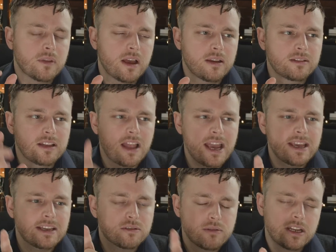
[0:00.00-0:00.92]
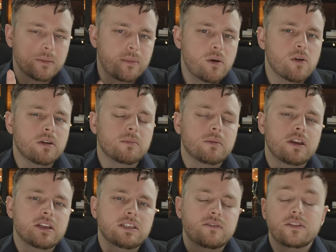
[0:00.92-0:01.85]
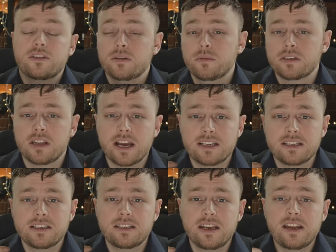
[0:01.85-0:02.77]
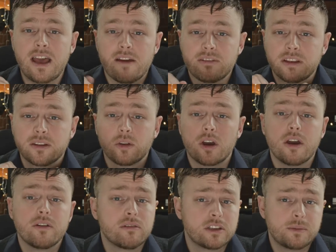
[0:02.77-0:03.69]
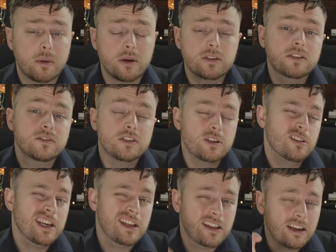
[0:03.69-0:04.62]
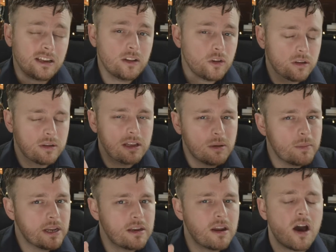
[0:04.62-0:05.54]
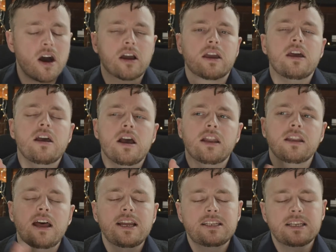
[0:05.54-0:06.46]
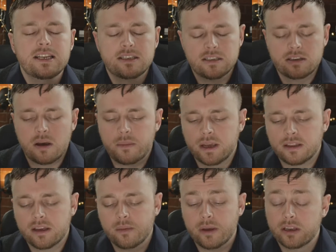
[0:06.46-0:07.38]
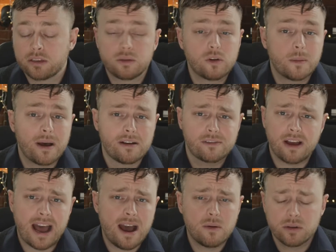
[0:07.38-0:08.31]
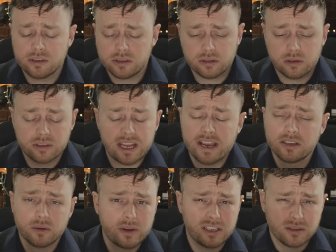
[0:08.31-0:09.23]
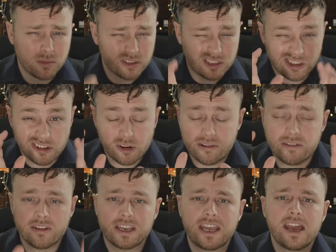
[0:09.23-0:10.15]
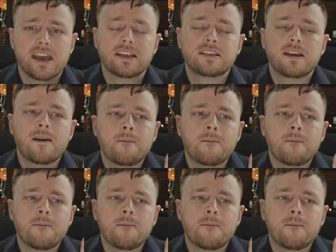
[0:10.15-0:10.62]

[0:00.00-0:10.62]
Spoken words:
And light is really important because if there's too much light in the scene, everything can look overexposed, and if there's too little, it can look a little bit dark. And lighting is a topic that we could talk about for hours or days or weeks or months or even years.